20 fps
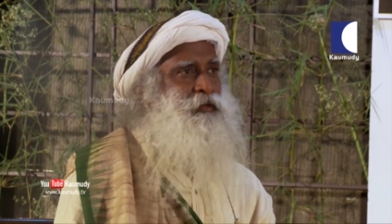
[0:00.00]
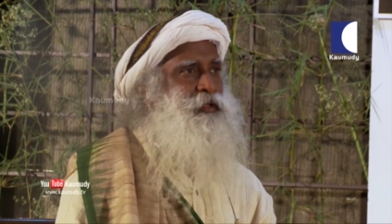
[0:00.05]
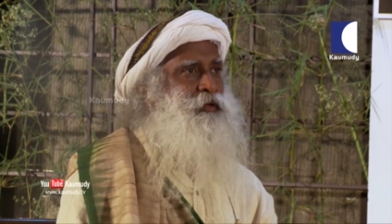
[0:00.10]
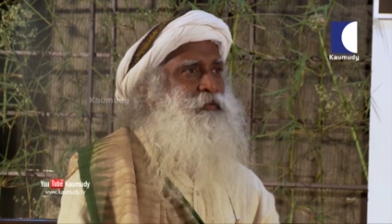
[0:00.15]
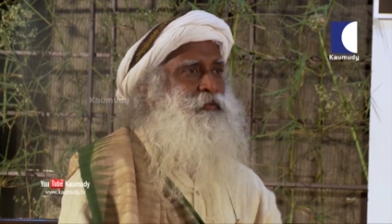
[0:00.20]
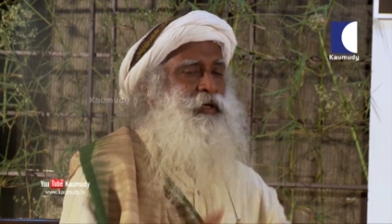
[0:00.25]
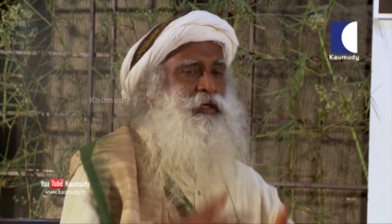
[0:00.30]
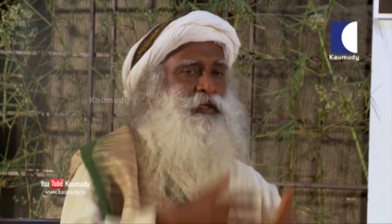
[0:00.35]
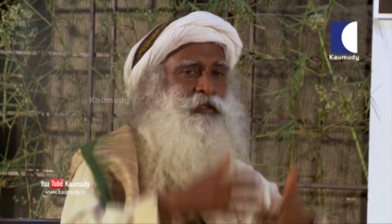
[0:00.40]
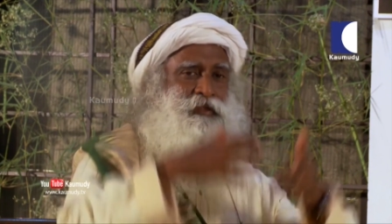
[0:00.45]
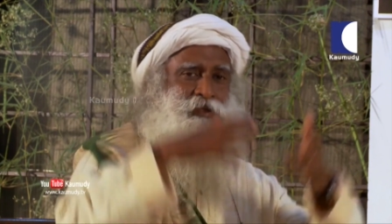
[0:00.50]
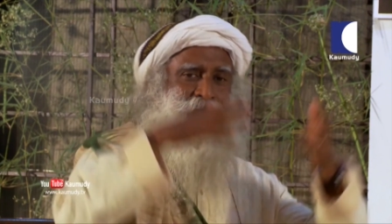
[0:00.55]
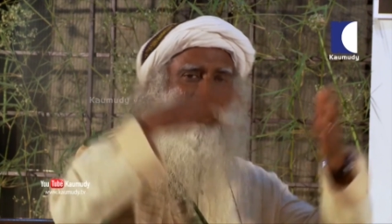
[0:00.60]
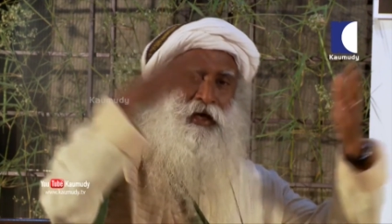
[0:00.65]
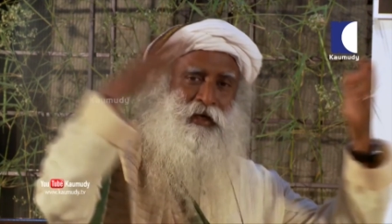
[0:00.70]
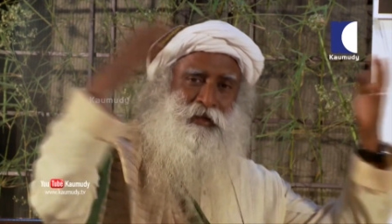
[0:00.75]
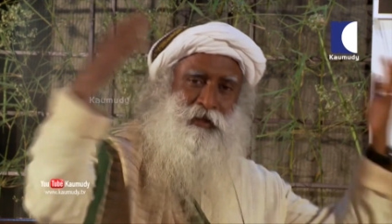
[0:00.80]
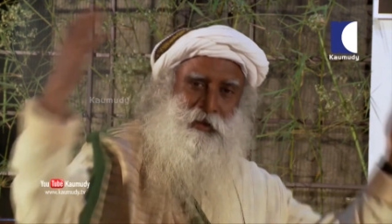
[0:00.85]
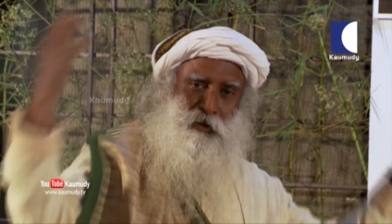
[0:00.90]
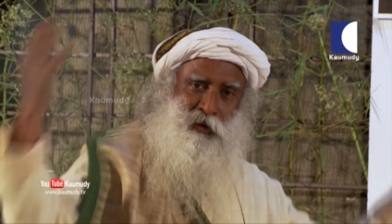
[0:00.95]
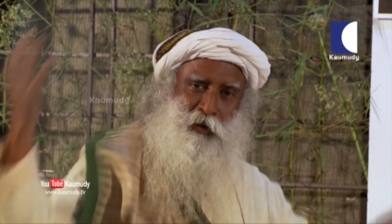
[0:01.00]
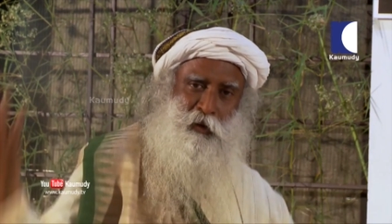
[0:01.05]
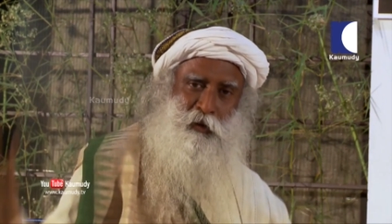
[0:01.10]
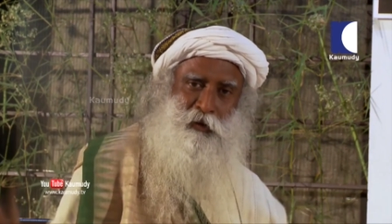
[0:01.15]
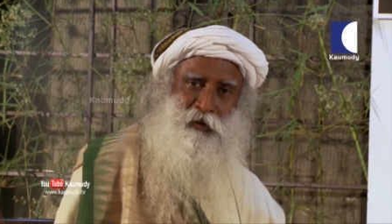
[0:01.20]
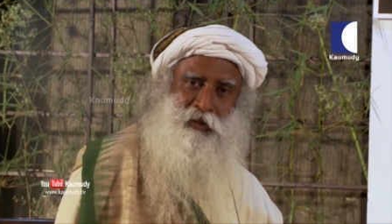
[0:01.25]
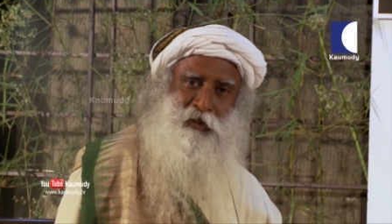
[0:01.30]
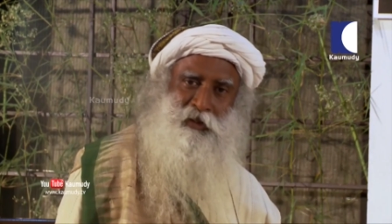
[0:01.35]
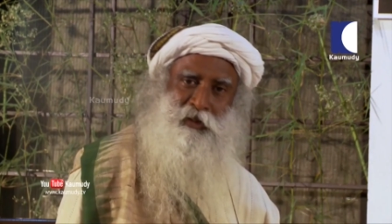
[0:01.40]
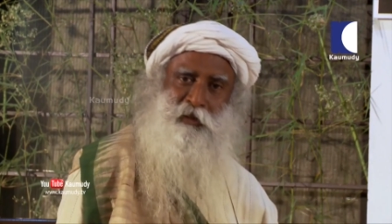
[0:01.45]
the very sky that
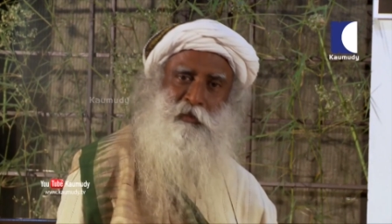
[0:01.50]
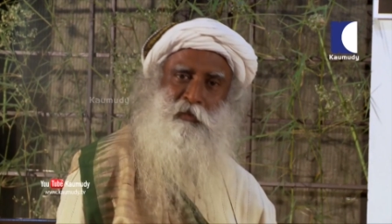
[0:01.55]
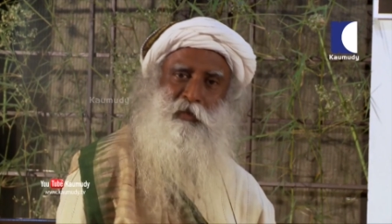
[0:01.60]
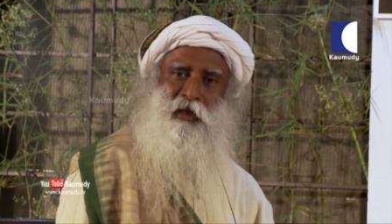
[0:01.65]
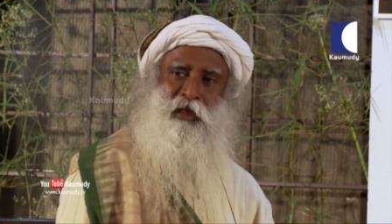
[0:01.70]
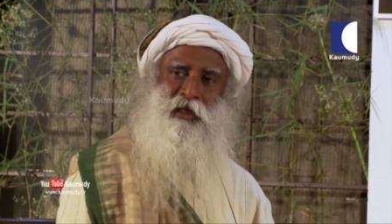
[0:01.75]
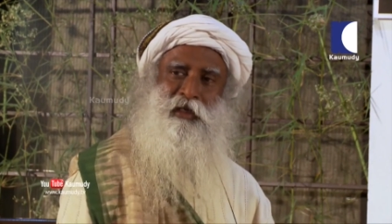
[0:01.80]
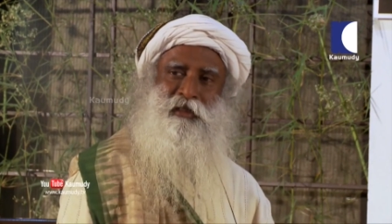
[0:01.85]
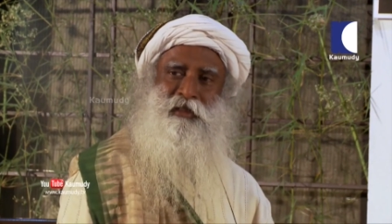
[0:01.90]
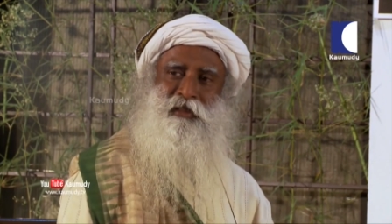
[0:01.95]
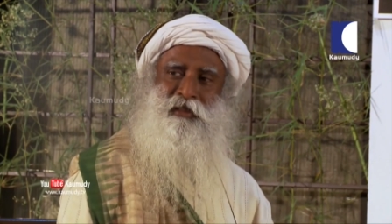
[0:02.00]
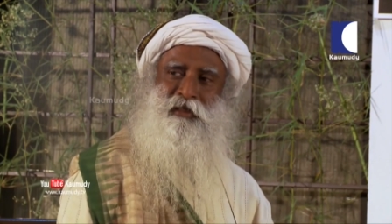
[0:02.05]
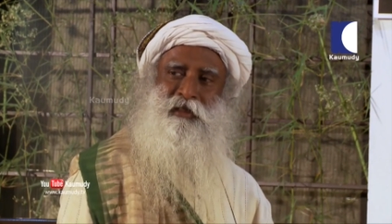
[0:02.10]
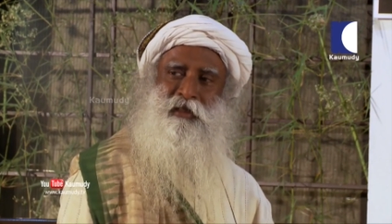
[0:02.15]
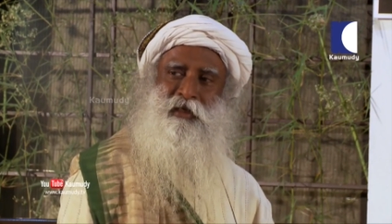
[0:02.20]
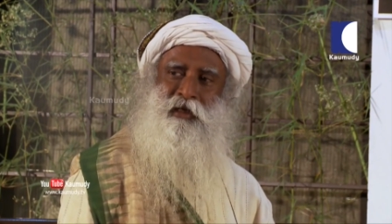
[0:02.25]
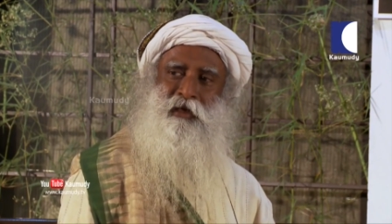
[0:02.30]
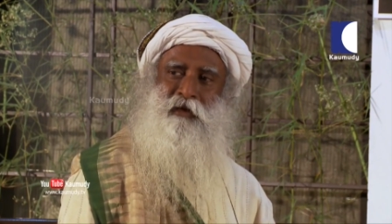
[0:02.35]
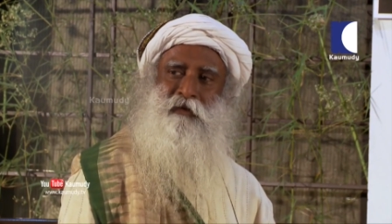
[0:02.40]
holds us in place,